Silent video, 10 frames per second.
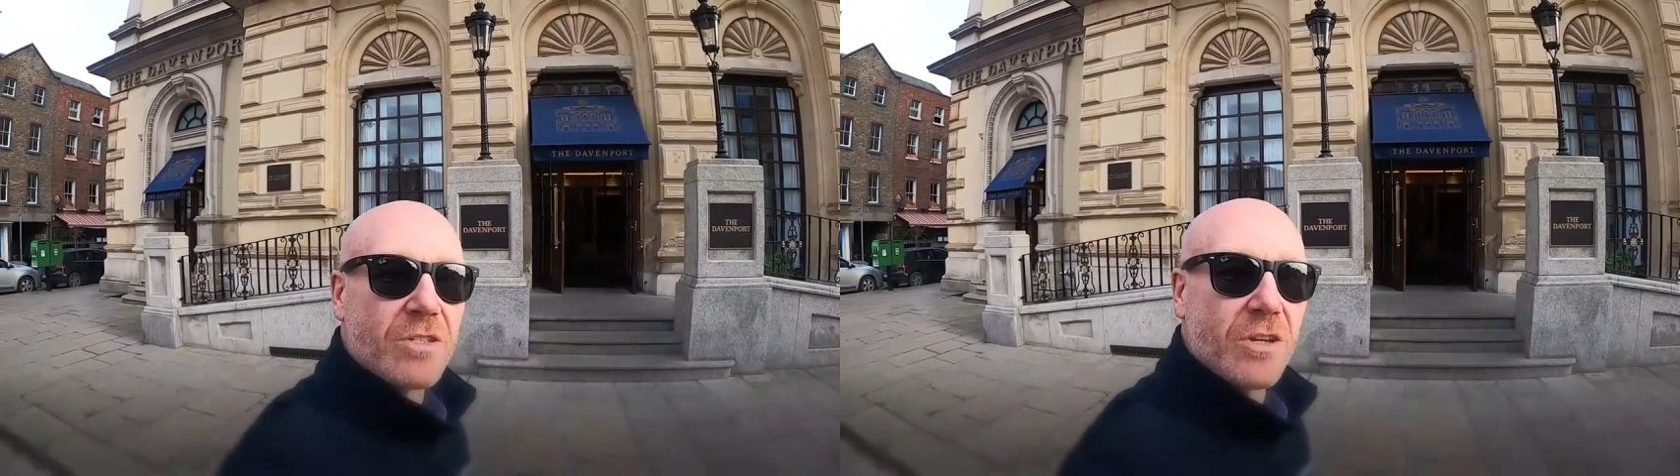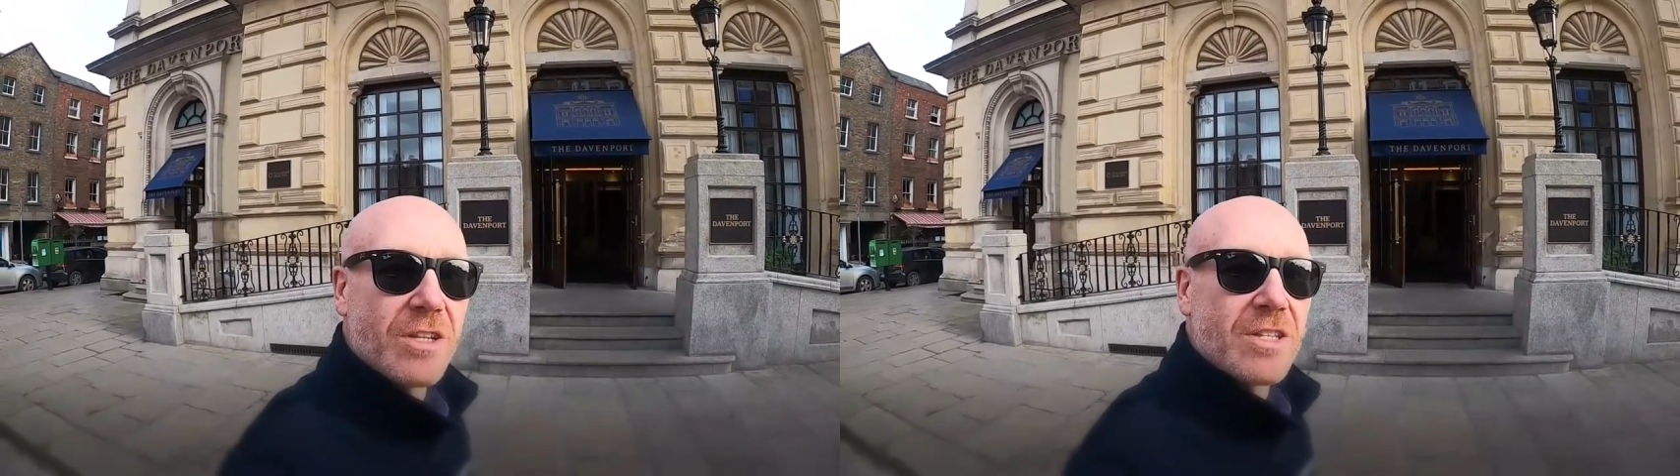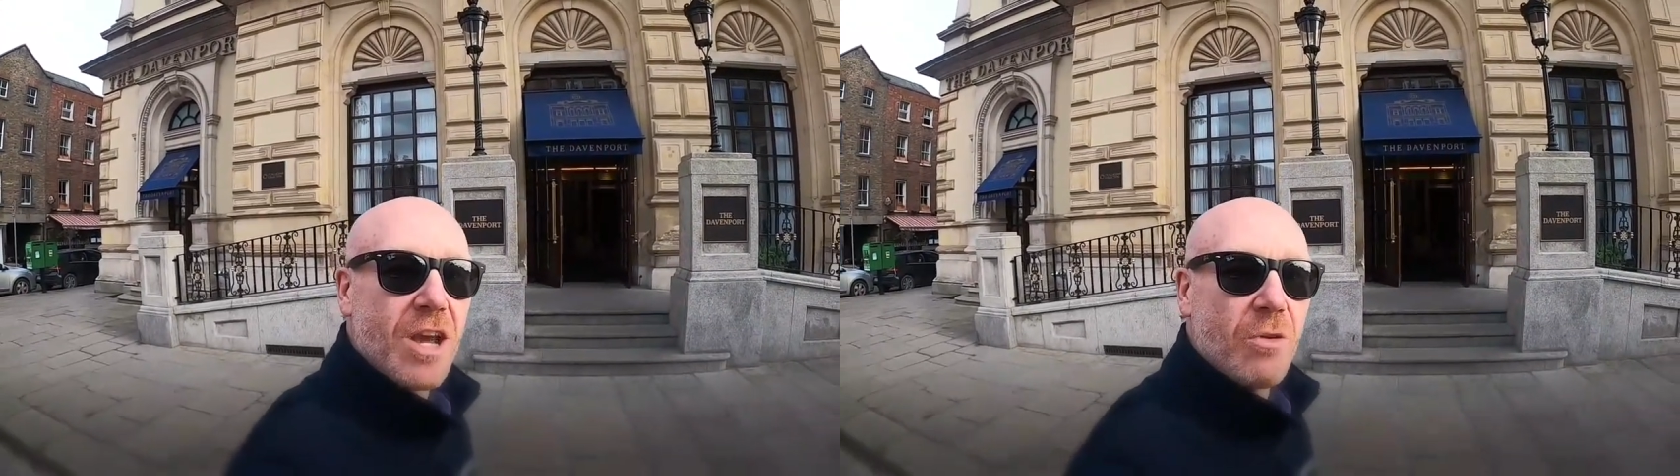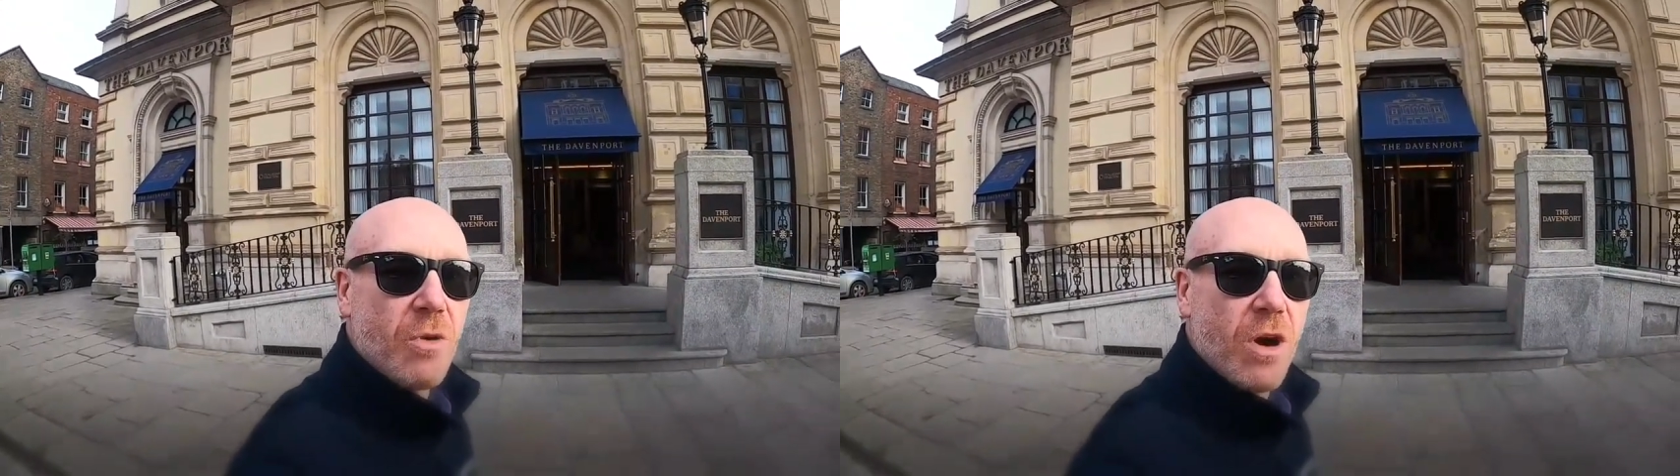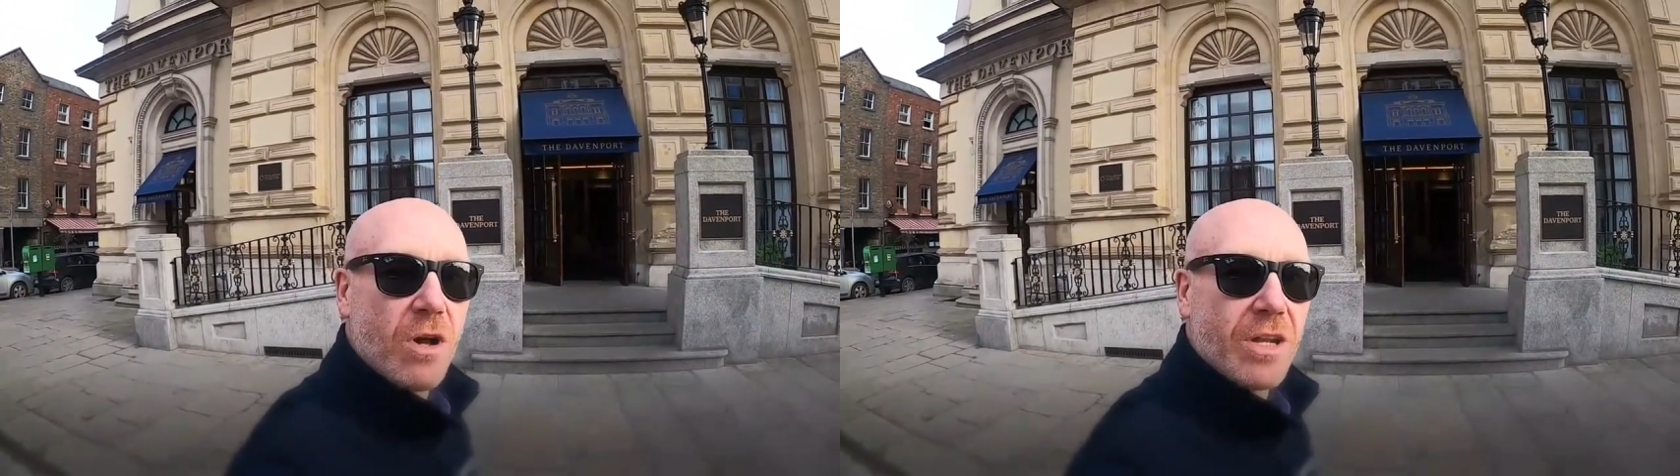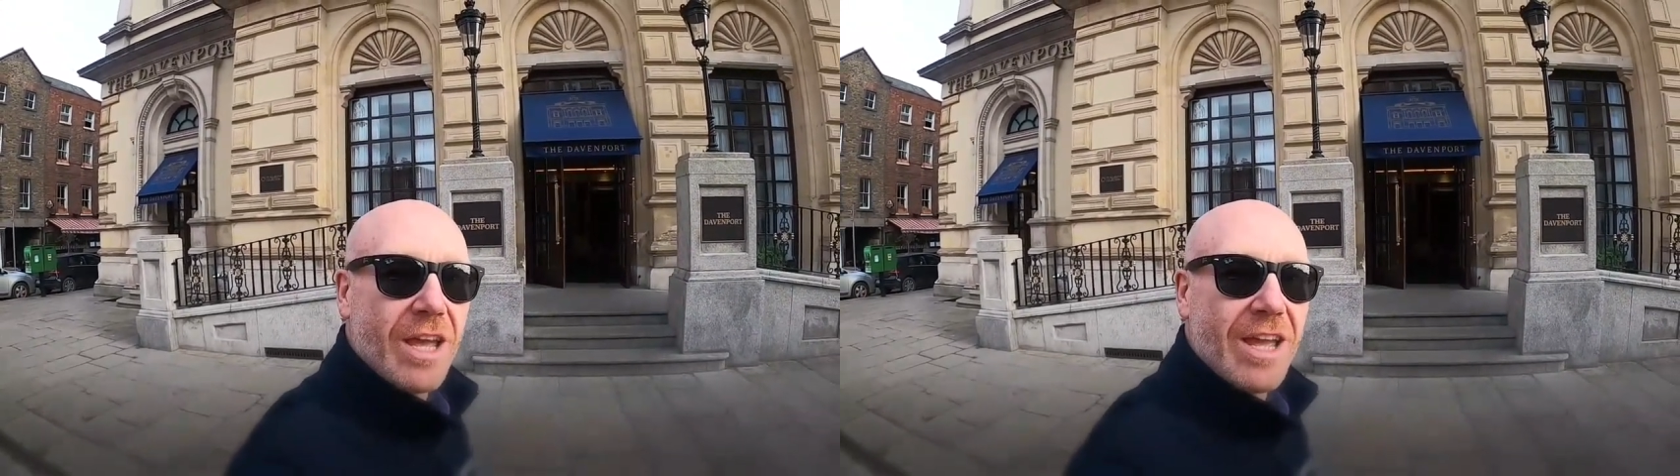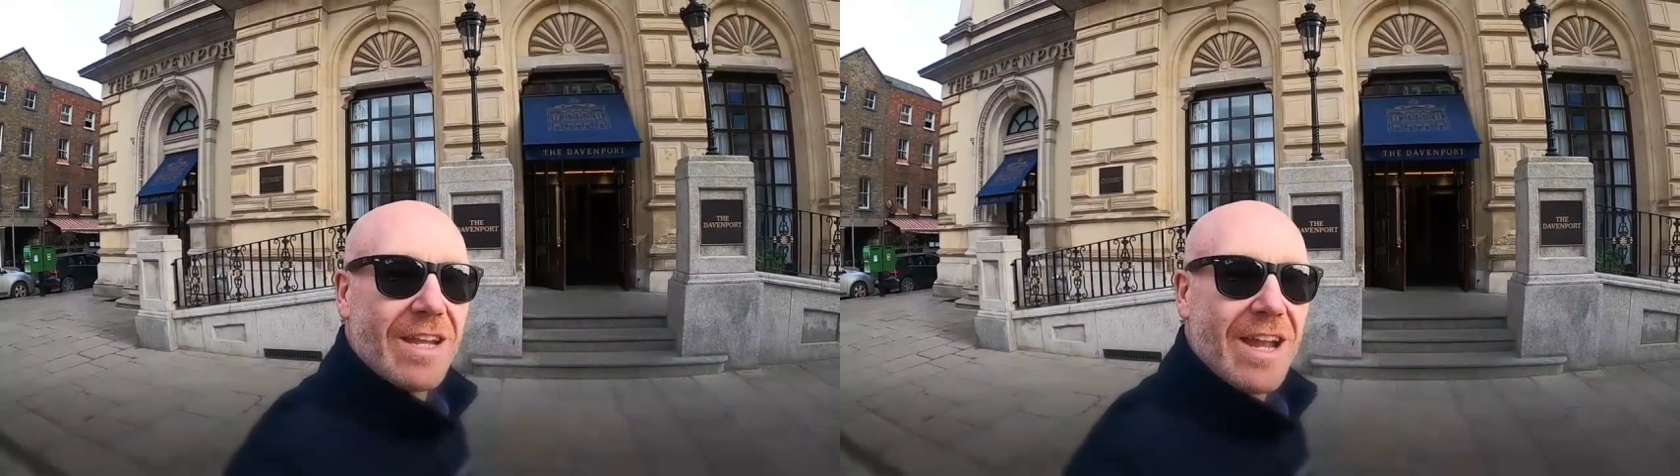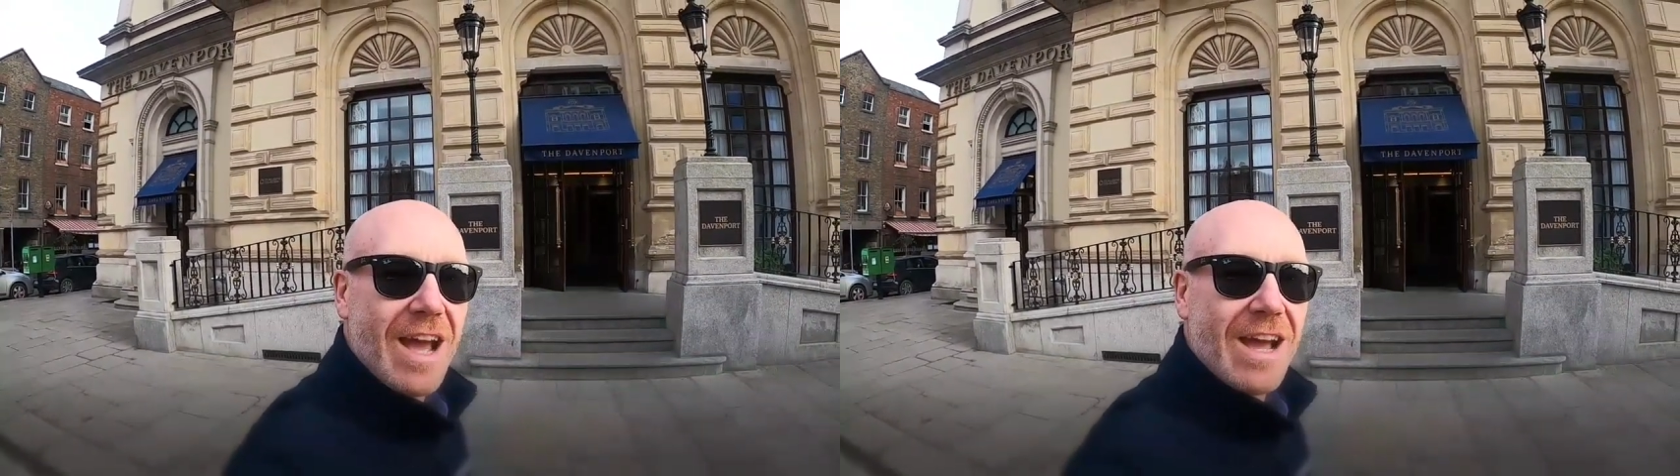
So let's go on in